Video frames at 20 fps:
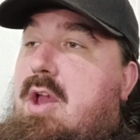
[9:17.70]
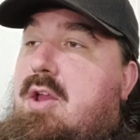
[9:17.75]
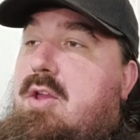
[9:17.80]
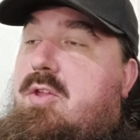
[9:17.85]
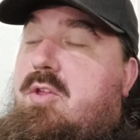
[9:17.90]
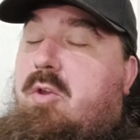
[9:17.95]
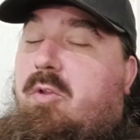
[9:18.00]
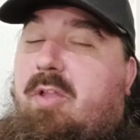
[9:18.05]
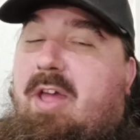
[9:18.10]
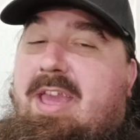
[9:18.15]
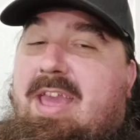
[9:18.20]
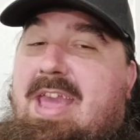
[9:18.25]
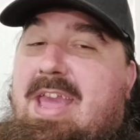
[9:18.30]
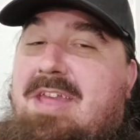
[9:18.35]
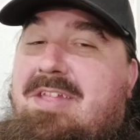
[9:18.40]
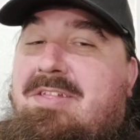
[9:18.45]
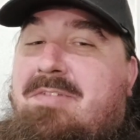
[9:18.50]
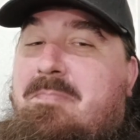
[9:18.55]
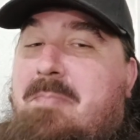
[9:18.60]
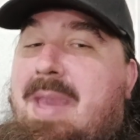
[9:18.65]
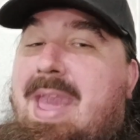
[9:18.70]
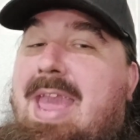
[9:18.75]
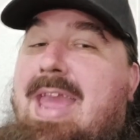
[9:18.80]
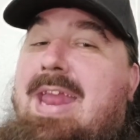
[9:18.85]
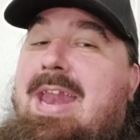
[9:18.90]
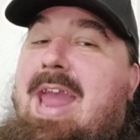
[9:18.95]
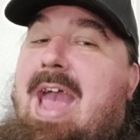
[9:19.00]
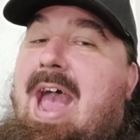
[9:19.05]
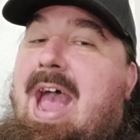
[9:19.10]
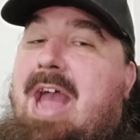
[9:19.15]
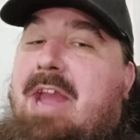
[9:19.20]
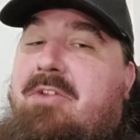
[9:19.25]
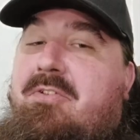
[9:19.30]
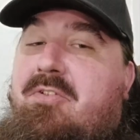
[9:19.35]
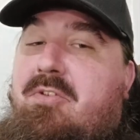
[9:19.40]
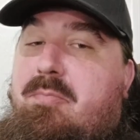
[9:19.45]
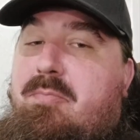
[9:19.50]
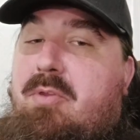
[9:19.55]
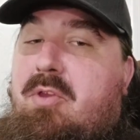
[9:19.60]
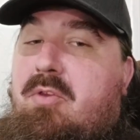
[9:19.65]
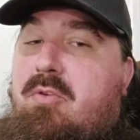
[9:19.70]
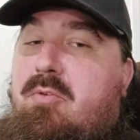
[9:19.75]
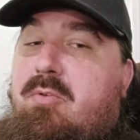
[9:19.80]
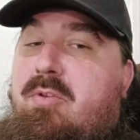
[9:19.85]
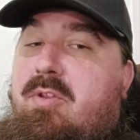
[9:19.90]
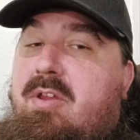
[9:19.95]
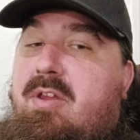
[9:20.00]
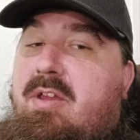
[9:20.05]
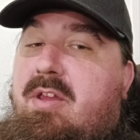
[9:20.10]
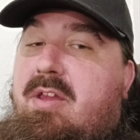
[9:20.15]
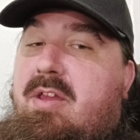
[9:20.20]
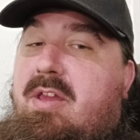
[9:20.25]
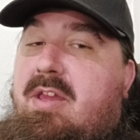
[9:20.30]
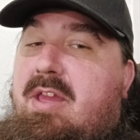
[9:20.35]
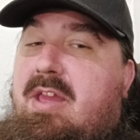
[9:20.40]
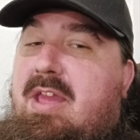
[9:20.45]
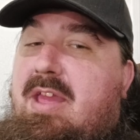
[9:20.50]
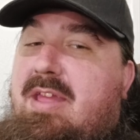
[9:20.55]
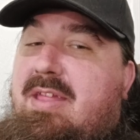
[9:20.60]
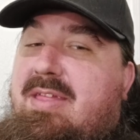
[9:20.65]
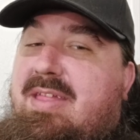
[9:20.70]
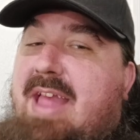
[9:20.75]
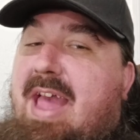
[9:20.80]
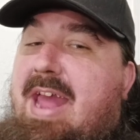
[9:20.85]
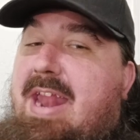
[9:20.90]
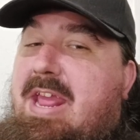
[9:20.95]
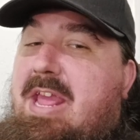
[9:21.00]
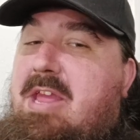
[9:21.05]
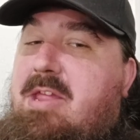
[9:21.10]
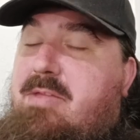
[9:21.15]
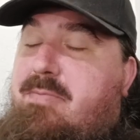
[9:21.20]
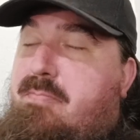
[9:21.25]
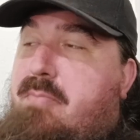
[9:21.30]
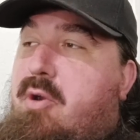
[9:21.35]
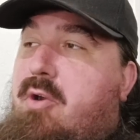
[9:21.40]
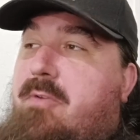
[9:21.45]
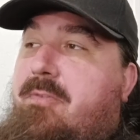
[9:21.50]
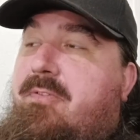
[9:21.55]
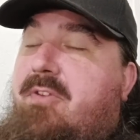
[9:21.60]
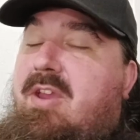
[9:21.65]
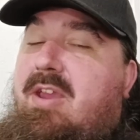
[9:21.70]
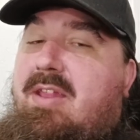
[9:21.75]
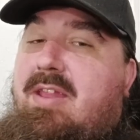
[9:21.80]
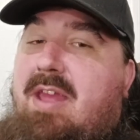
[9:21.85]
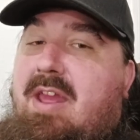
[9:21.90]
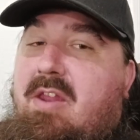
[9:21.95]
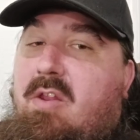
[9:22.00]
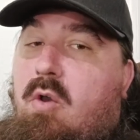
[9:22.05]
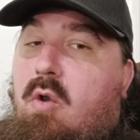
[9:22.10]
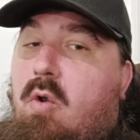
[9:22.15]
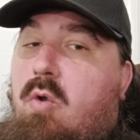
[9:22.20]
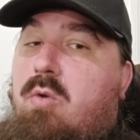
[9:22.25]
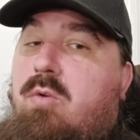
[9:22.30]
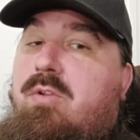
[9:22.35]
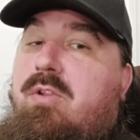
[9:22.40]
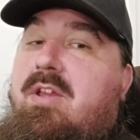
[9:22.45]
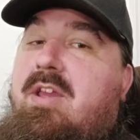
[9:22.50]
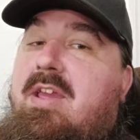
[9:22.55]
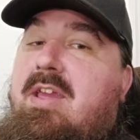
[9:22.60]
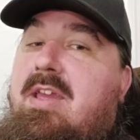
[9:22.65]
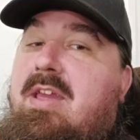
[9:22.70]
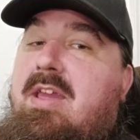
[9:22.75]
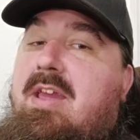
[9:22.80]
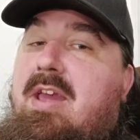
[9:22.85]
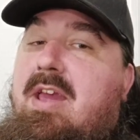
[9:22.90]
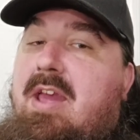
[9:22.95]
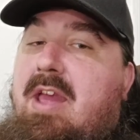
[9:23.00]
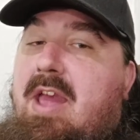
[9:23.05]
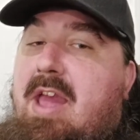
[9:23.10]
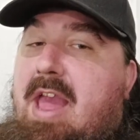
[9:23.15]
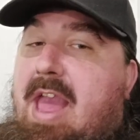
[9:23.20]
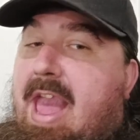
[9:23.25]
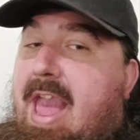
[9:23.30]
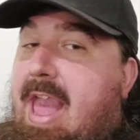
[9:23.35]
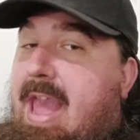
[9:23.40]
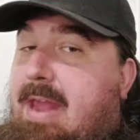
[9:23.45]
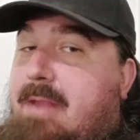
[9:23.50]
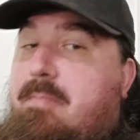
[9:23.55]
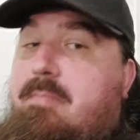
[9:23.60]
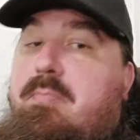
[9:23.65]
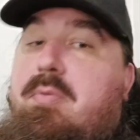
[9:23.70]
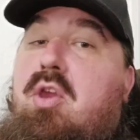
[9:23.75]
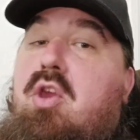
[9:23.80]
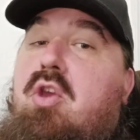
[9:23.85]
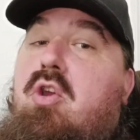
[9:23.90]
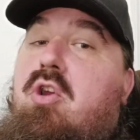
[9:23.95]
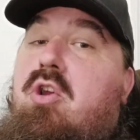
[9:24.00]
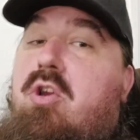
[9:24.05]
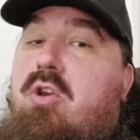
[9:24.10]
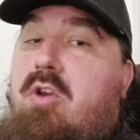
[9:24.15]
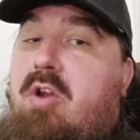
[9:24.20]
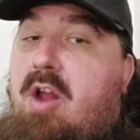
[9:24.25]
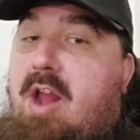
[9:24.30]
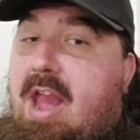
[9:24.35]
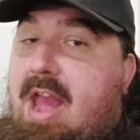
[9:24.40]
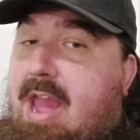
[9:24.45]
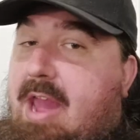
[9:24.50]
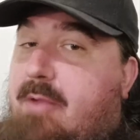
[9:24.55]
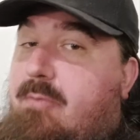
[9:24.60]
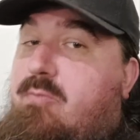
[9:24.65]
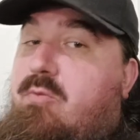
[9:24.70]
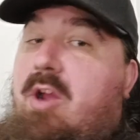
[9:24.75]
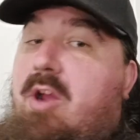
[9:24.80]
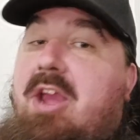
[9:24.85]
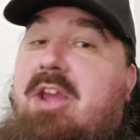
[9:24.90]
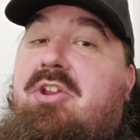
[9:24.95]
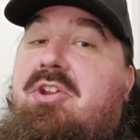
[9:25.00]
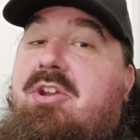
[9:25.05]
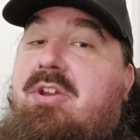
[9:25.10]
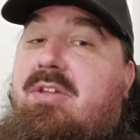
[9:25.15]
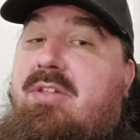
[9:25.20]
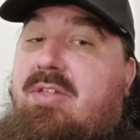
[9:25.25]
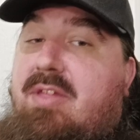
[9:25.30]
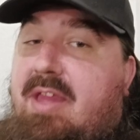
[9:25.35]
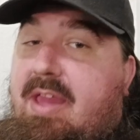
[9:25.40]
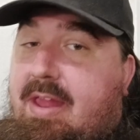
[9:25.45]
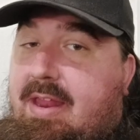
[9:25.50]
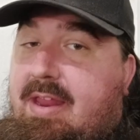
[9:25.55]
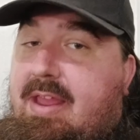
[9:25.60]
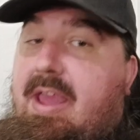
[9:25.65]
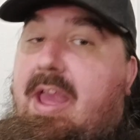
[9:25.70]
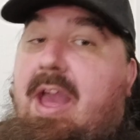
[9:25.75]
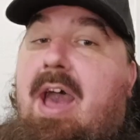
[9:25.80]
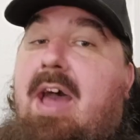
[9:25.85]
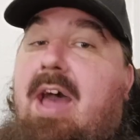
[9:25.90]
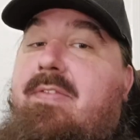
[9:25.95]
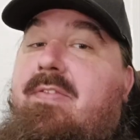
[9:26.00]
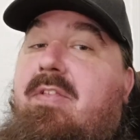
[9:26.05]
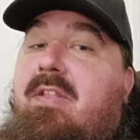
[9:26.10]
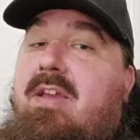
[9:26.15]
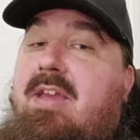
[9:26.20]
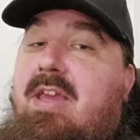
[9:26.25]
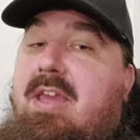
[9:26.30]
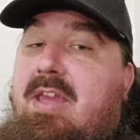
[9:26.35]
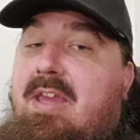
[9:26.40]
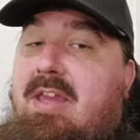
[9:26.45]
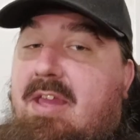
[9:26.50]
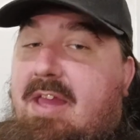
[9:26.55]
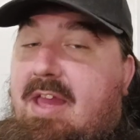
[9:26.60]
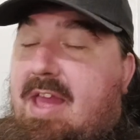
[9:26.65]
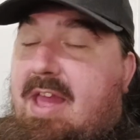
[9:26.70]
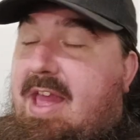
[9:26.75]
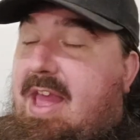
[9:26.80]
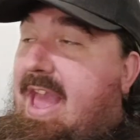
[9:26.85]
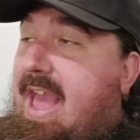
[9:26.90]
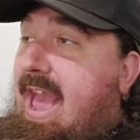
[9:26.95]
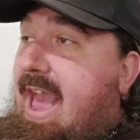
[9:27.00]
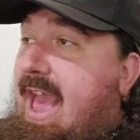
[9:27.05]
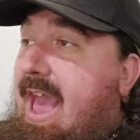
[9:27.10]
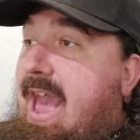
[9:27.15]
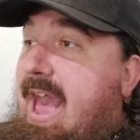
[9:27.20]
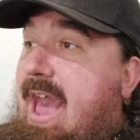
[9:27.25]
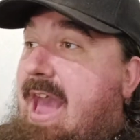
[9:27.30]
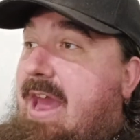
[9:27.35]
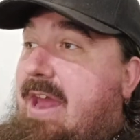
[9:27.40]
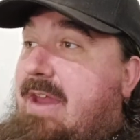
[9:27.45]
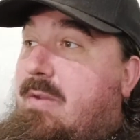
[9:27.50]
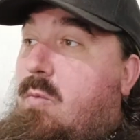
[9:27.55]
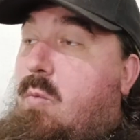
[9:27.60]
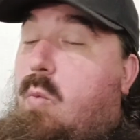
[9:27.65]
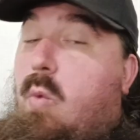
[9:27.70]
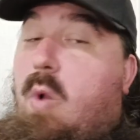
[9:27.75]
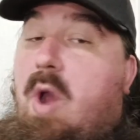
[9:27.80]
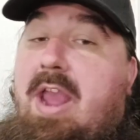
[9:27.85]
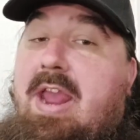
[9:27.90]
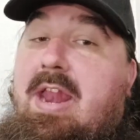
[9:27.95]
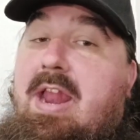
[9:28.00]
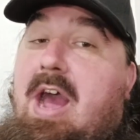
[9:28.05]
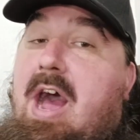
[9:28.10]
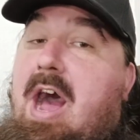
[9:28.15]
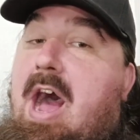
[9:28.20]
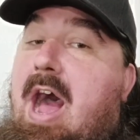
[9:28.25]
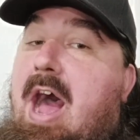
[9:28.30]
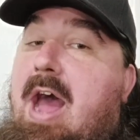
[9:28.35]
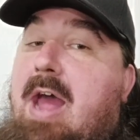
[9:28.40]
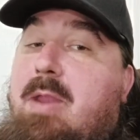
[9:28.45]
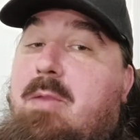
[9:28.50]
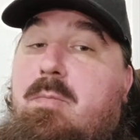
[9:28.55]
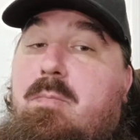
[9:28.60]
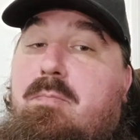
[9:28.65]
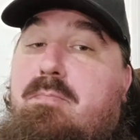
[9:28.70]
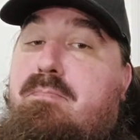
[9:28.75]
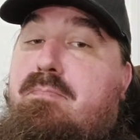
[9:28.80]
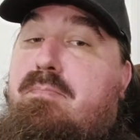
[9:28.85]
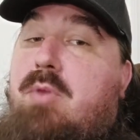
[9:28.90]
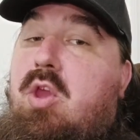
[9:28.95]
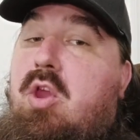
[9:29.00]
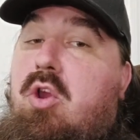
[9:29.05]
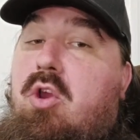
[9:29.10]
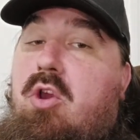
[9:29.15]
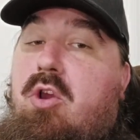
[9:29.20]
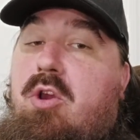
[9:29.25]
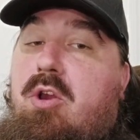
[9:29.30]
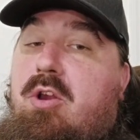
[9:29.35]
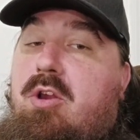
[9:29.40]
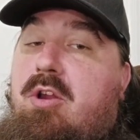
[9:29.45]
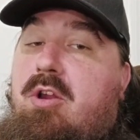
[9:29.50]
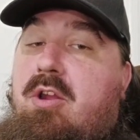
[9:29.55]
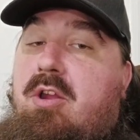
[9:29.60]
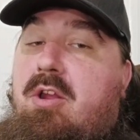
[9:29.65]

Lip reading: So, like, his main attribute is that he's perfect and holy and pure and righteous and godly and white hot pure.